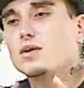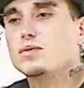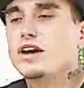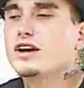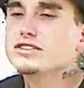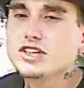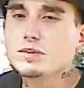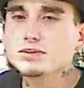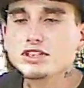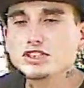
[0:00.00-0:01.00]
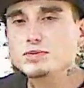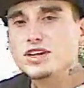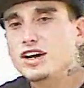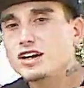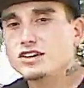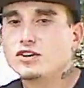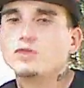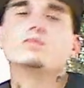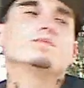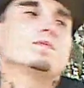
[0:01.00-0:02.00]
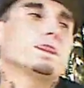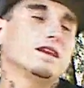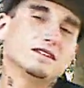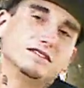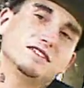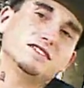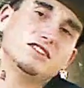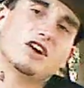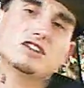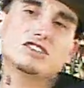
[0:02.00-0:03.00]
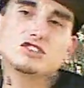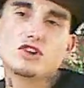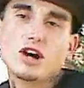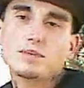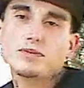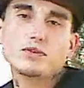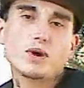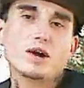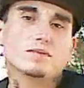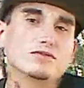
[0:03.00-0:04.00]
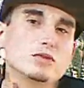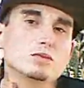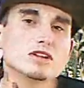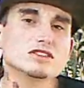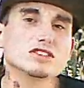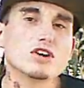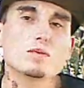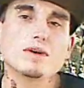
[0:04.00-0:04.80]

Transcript: Now, here's a couple things you may not know. DCR just dropped their new album a few months ago,